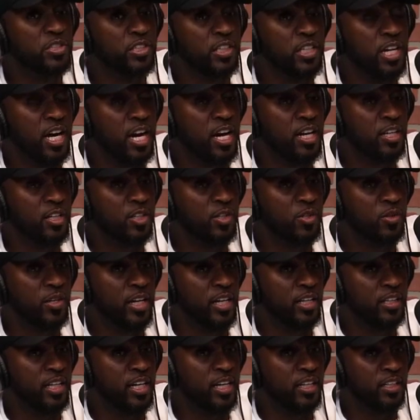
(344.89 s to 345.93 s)
Chicago,
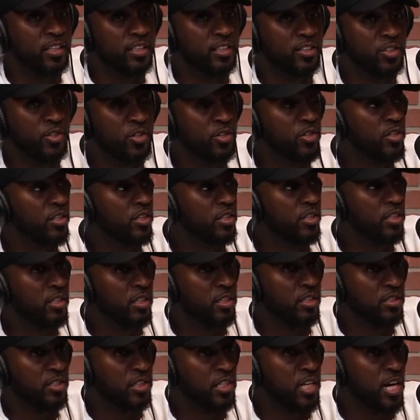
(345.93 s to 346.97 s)
and like
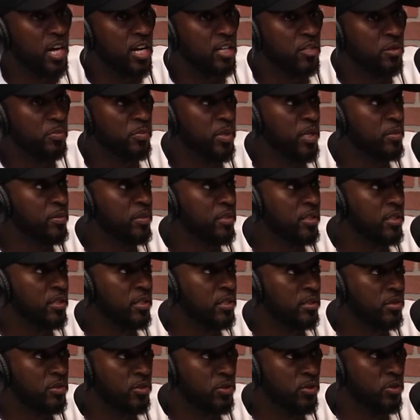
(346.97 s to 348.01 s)
the Chicago public
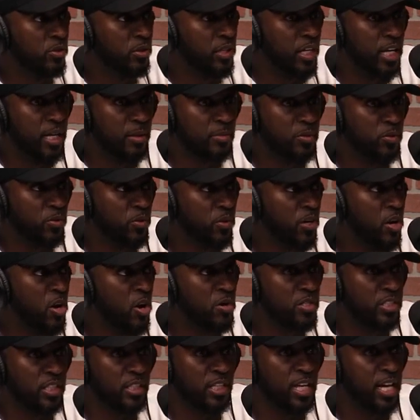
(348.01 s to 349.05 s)
school games were
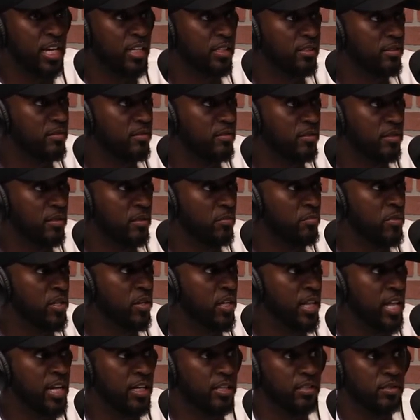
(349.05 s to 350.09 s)
always at like the
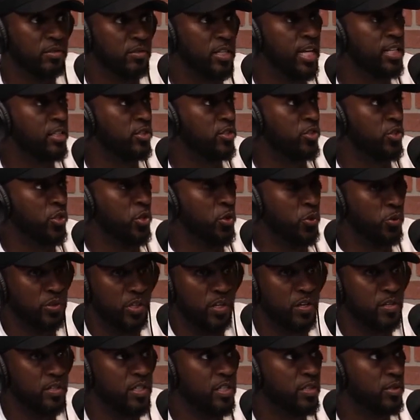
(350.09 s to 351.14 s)
middle, like
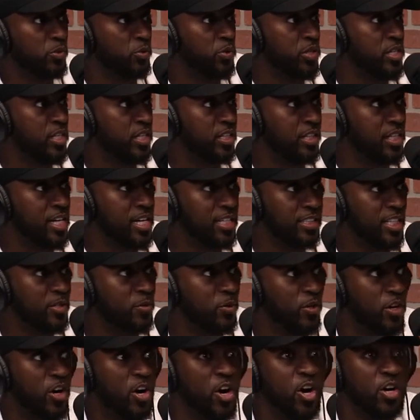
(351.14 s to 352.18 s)
2:30, 3 o'clock. They
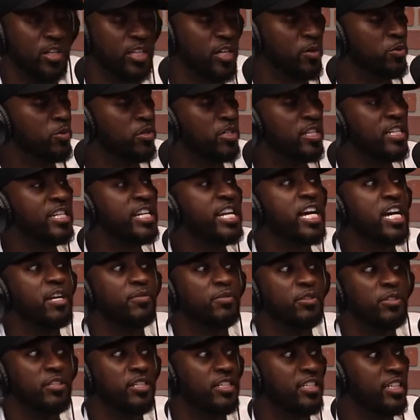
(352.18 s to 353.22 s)
were
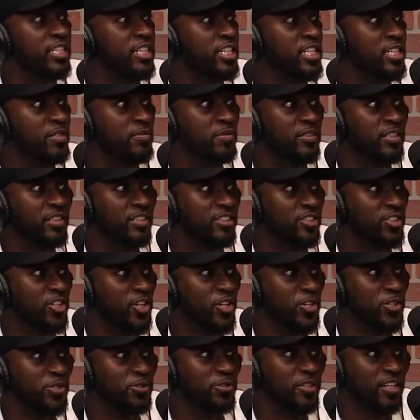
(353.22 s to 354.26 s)
never in the evening.
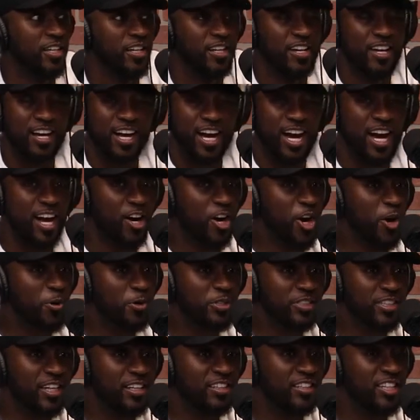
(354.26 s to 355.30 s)
So I
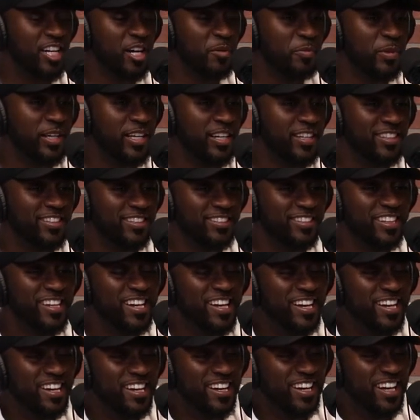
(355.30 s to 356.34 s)
always had to come in,
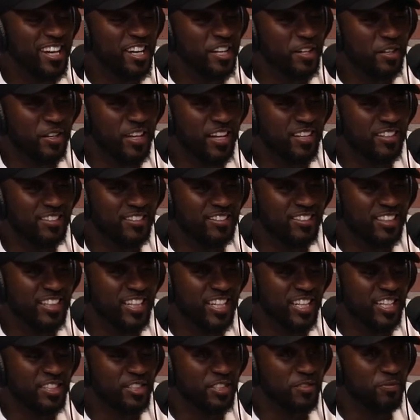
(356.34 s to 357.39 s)
and
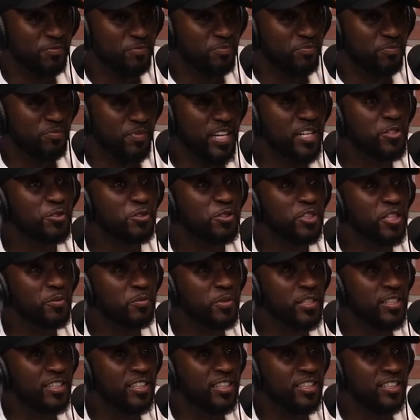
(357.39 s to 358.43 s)
it's interesting
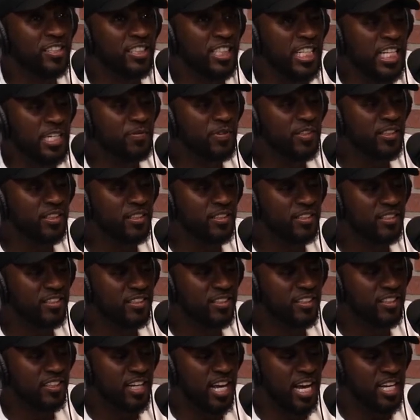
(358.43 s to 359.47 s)
because even
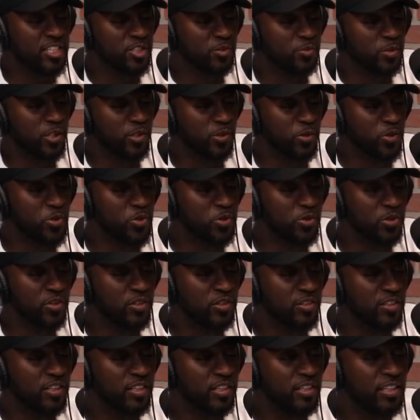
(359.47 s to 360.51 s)
as a
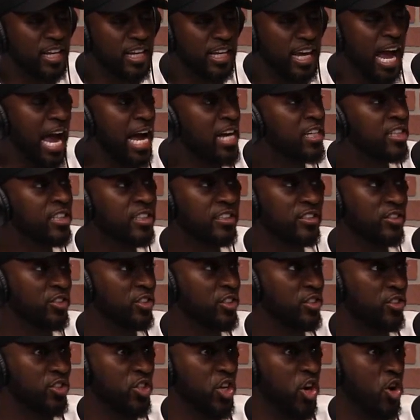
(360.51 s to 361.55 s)
recruiter, like I couldn't
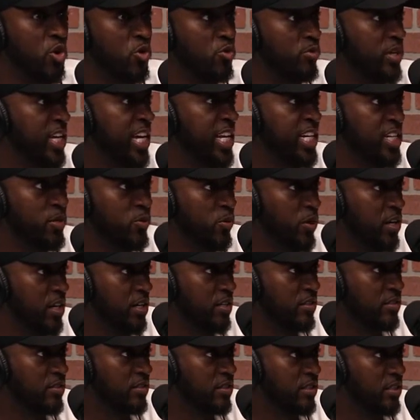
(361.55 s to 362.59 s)
just go
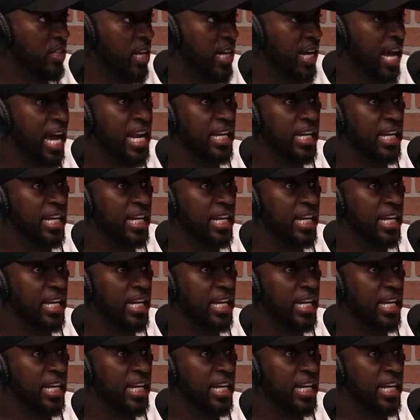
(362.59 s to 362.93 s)
anywhere. Like